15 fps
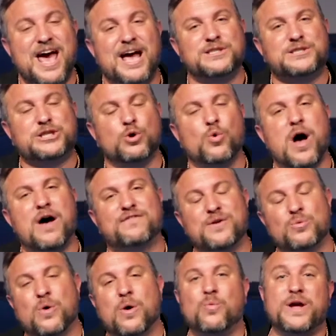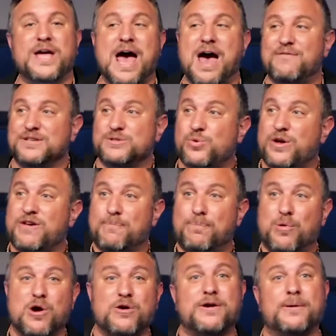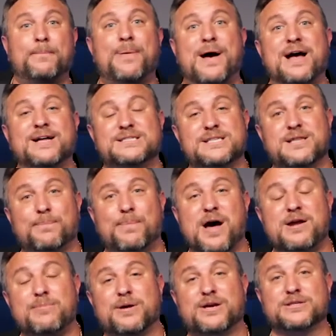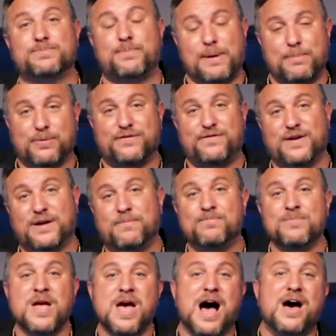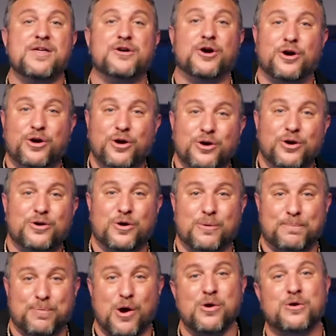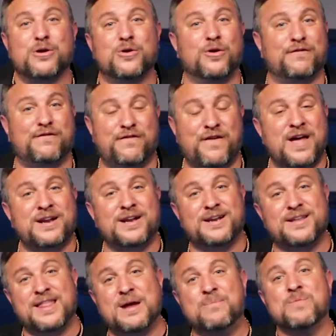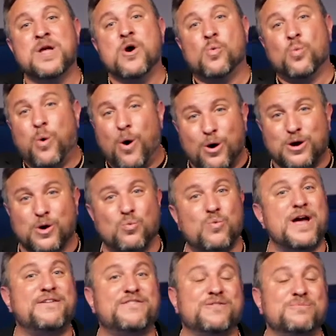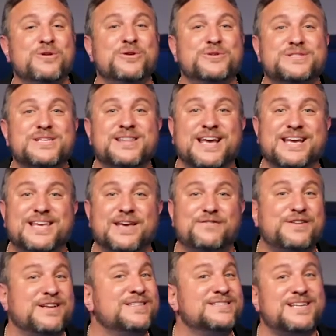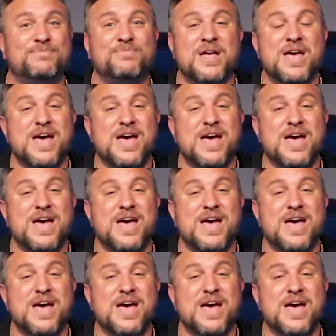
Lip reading: And too often what we have is we have broken parts of the body because people feel either hurt or broken or offended, and they walk away from using their giftings, and